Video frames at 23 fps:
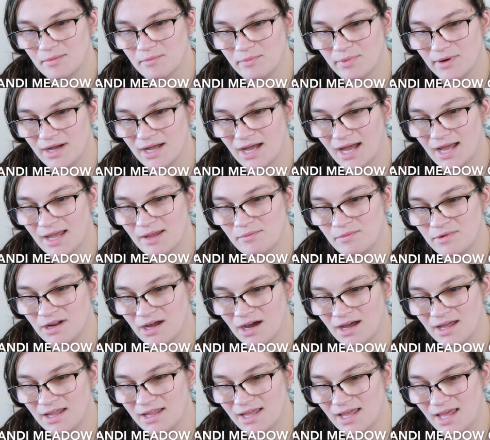but I'm
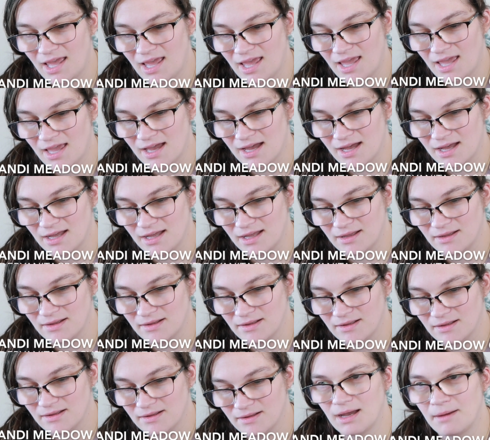not
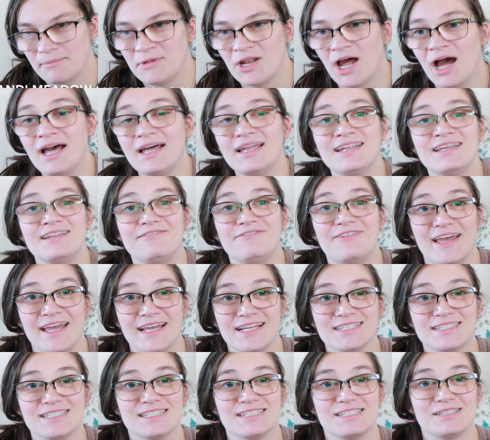an
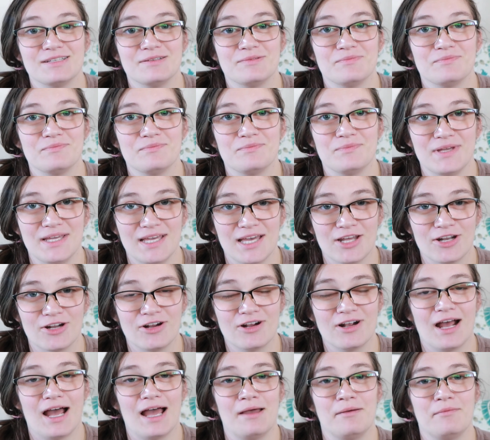advanced
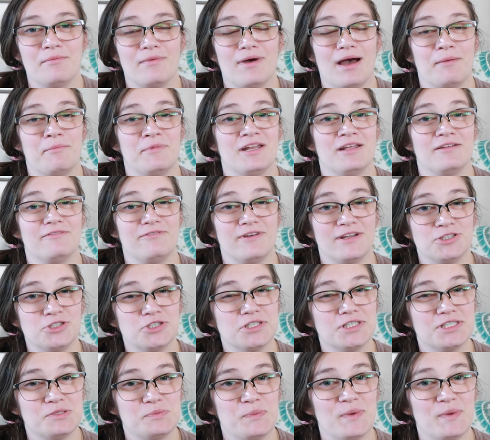beginner. I'm an adventurous